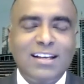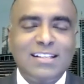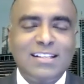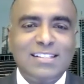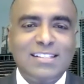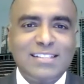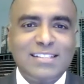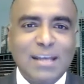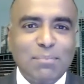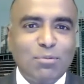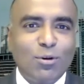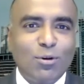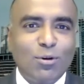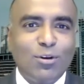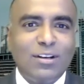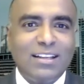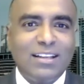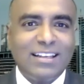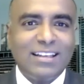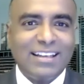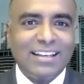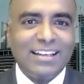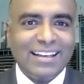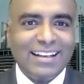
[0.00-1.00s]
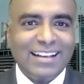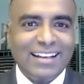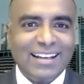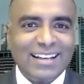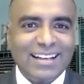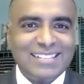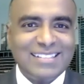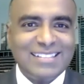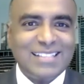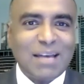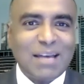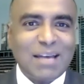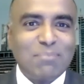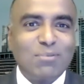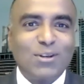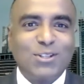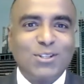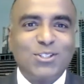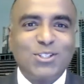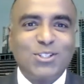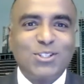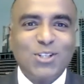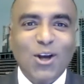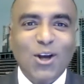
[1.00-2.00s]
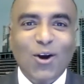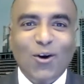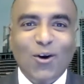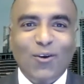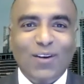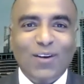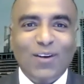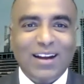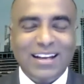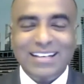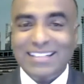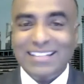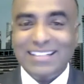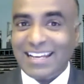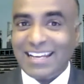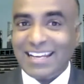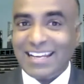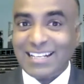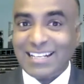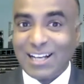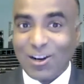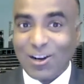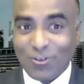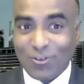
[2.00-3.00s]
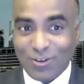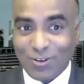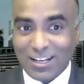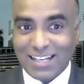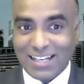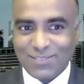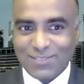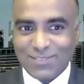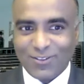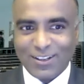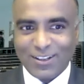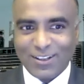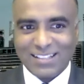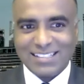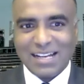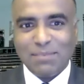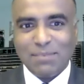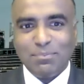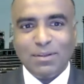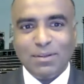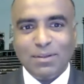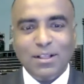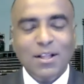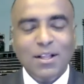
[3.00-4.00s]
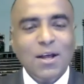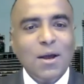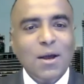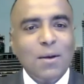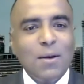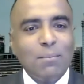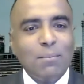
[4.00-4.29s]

separately in a separate show in careers, for example.